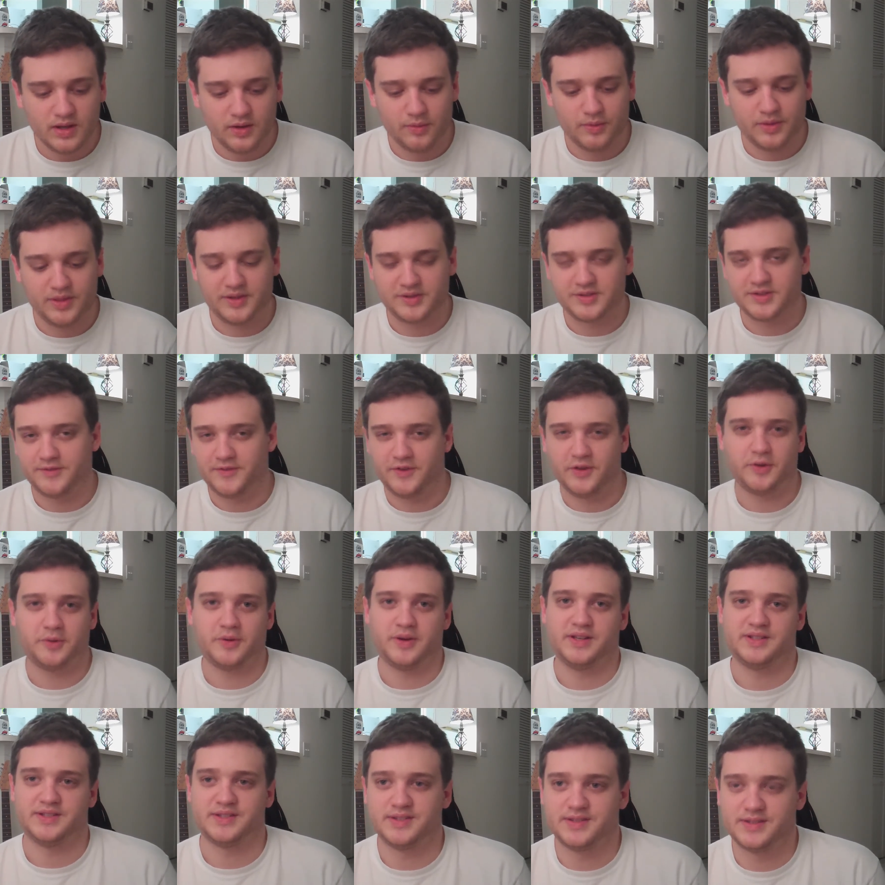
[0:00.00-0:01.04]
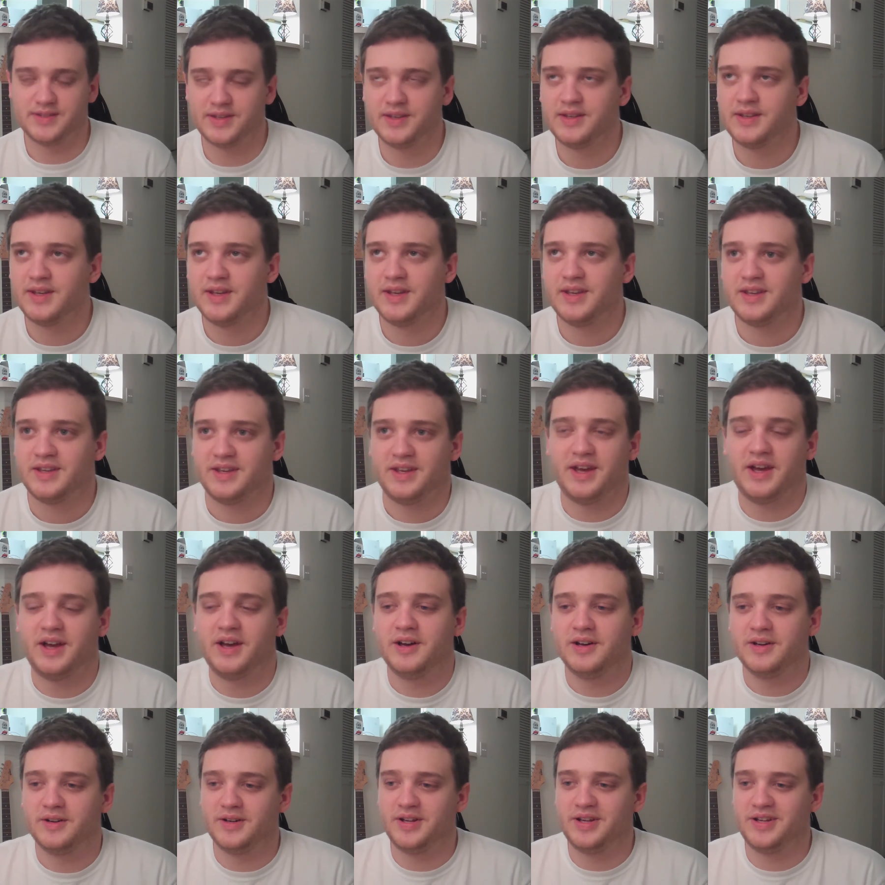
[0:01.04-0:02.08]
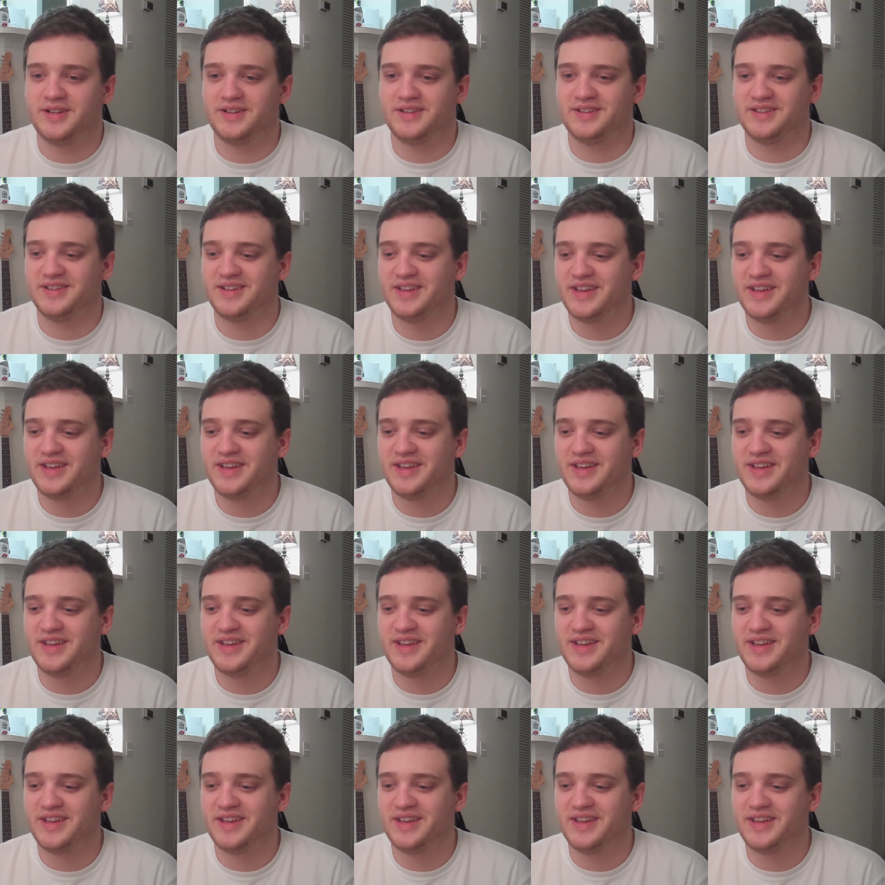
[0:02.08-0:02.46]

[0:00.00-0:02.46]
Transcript: well, there's a few reasons. Uh,